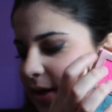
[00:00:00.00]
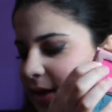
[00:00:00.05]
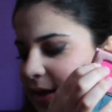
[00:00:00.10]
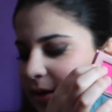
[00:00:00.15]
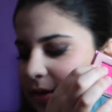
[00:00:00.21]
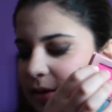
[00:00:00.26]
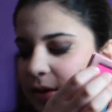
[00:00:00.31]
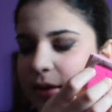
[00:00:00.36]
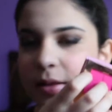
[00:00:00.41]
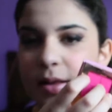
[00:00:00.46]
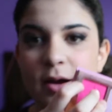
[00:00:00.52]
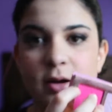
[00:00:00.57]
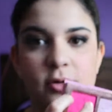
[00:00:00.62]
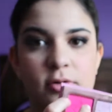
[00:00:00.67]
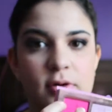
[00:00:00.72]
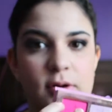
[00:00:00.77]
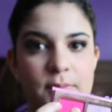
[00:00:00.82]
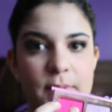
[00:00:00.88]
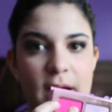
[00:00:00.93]
in the
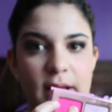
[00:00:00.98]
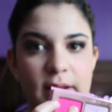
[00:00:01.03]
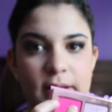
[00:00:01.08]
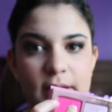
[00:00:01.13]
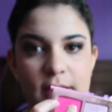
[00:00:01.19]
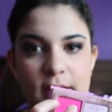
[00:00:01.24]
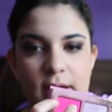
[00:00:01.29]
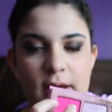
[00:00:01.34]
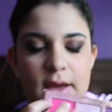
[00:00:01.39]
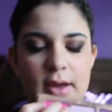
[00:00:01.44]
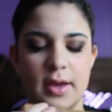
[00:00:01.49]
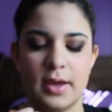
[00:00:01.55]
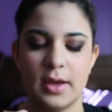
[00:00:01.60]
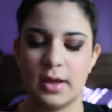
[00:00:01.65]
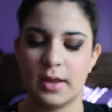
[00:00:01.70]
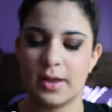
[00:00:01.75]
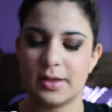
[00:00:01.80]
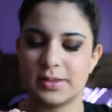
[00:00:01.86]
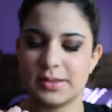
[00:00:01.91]
Electric palette.
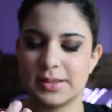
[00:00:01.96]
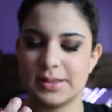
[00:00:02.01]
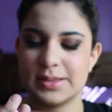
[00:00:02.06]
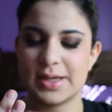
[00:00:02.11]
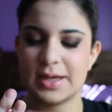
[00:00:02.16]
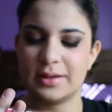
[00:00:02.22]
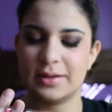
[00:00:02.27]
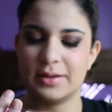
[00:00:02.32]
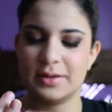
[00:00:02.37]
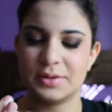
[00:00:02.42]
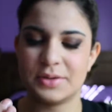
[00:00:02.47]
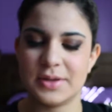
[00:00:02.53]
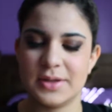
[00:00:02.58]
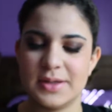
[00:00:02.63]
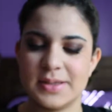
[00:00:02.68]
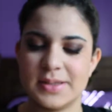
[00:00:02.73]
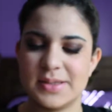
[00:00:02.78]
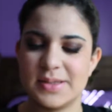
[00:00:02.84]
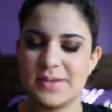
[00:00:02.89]
That's exactly like
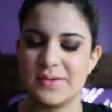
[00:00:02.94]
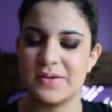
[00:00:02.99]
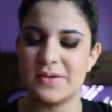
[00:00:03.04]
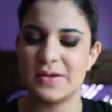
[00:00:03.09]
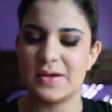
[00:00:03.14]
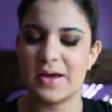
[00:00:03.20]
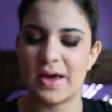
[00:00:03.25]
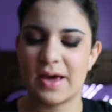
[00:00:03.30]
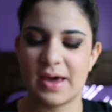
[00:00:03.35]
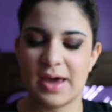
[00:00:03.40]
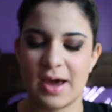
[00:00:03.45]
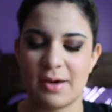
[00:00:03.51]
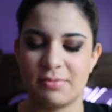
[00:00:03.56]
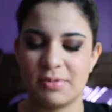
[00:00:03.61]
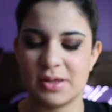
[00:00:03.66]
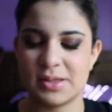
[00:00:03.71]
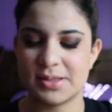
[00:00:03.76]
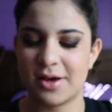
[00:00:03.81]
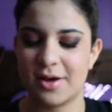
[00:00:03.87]
this. I
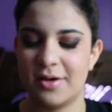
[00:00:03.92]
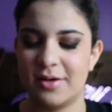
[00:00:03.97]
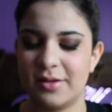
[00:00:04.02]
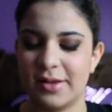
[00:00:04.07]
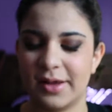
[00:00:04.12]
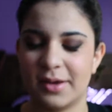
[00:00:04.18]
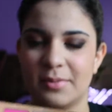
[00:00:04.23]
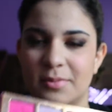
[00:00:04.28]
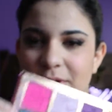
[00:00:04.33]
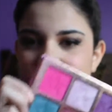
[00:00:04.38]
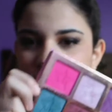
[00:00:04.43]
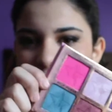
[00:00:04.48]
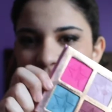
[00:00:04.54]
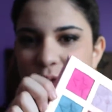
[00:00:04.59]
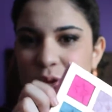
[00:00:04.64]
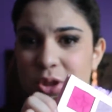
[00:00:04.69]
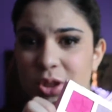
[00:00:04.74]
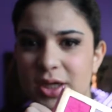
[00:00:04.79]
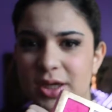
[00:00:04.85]
have this, like,
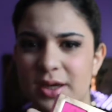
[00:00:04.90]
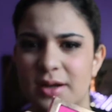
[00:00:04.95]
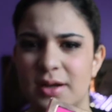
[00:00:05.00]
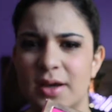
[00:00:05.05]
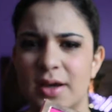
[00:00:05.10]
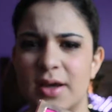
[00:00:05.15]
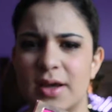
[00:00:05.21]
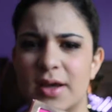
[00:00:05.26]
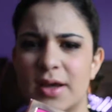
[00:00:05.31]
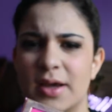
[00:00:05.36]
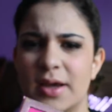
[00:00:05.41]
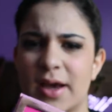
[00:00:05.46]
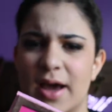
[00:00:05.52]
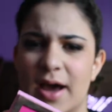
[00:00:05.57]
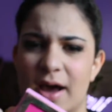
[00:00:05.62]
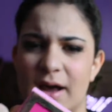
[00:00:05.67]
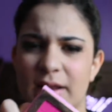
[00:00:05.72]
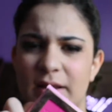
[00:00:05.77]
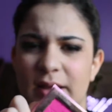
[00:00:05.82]
teal shade.
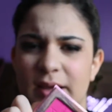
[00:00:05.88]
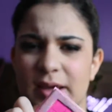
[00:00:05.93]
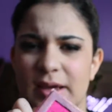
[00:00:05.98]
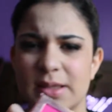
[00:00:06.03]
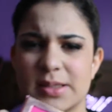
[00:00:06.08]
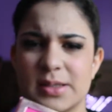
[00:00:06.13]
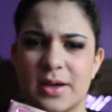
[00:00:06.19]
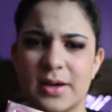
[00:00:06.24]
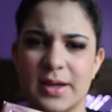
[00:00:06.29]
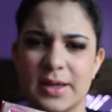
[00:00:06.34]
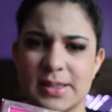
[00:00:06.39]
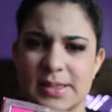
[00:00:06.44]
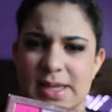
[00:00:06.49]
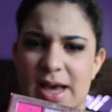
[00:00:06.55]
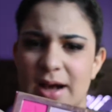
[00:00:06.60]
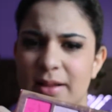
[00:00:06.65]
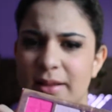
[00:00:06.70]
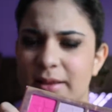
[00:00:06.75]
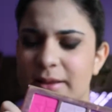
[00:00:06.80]
Like, it's not
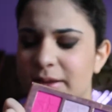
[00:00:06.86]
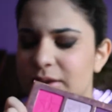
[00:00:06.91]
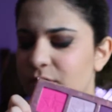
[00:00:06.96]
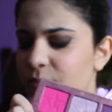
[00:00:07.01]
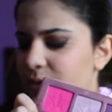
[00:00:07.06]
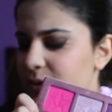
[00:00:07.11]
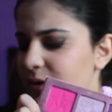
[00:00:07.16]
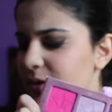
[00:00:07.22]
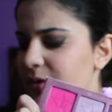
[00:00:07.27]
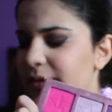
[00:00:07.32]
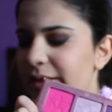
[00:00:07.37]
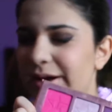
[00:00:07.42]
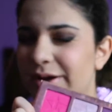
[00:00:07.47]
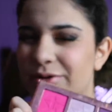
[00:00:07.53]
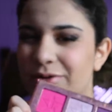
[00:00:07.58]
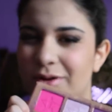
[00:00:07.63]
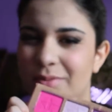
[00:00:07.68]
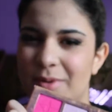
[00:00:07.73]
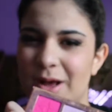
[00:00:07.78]
exactly like the one in the
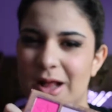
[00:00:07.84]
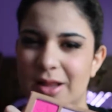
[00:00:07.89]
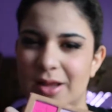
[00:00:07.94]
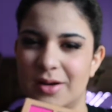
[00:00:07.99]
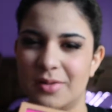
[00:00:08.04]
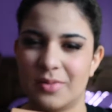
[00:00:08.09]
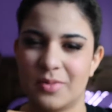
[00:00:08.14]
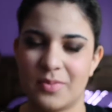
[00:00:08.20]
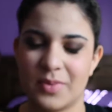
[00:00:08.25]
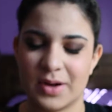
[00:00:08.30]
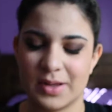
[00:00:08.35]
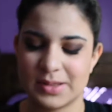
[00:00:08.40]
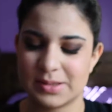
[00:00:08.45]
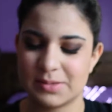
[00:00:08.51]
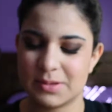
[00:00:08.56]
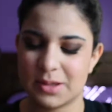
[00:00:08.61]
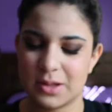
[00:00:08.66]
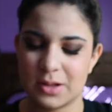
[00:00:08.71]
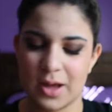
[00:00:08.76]
Electric palette, but
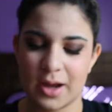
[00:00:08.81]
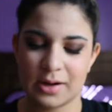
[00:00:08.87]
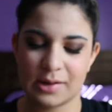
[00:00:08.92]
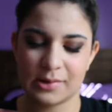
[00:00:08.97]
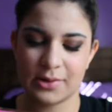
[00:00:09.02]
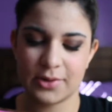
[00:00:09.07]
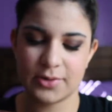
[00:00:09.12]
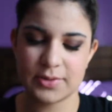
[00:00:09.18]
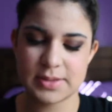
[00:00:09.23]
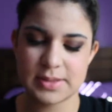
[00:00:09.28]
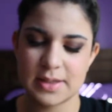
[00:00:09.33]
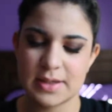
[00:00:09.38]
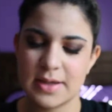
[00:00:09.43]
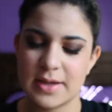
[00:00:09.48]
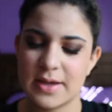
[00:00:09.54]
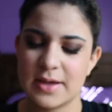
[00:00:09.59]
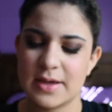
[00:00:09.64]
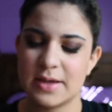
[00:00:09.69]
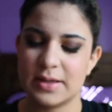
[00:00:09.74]
it's kind of close.
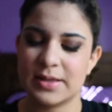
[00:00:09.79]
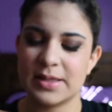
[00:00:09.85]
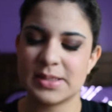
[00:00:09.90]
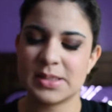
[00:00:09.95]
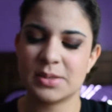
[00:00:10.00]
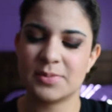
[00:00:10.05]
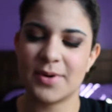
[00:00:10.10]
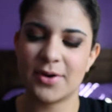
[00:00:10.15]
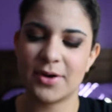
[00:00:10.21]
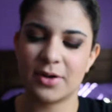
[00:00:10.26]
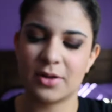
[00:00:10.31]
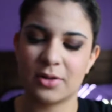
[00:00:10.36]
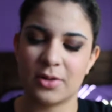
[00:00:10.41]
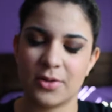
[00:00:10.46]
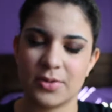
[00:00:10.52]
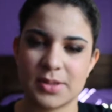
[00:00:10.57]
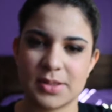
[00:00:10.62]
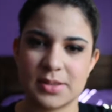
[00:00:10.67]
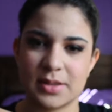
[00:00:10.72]
This is very
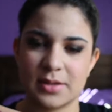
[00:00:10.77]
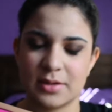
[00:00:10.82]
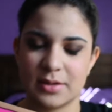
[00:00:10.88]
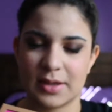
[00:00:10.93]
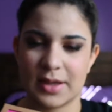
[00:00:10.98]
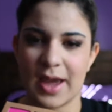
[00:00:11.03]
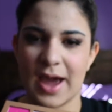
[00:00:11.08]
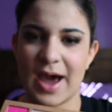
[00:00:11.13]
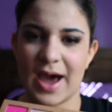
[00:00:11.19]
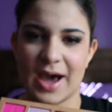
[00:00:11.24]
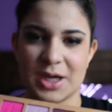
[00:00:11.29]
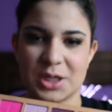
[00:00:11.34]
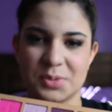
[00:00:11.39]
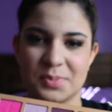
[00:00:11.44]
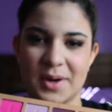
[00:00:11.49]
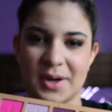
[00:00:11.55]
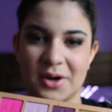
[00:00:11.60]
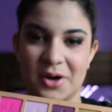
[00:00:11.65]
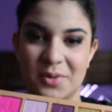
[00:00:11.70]
close to
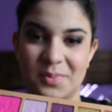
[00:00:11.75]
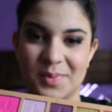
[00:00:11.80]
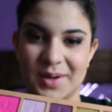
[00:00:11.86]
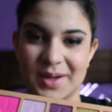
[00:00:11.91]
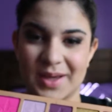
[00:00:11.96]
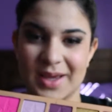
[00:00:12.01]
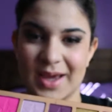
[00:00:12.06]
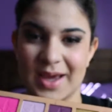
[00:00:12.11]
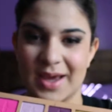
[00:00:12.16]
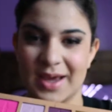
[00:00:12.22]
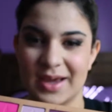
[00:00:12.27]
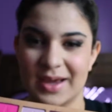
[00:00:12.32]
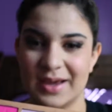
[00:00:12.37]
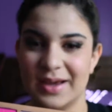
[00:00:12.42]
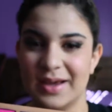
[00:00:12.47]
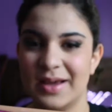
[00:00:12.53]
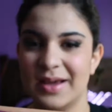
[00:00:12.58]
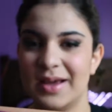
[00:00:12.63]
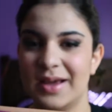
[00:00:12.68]
Gash by Urban
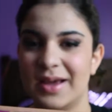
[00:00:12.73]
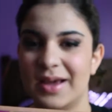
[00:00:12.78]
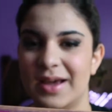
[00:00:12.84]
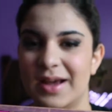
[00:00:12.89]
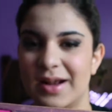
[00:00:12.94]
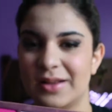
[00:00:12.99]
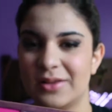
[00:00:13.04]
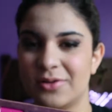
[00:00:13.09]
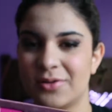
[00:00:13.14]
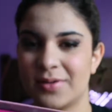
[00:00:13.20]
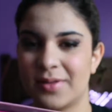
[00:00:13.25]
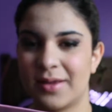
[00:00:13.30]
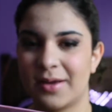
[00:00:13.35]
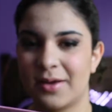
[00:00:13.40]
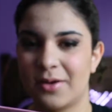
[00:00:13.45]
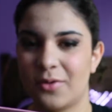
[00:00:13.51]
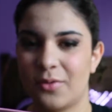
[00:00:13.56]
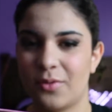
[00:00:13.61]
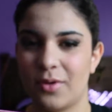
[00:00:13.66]
Decay. And they're,
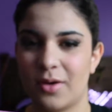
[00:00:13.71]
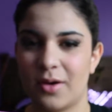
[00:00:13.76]
like,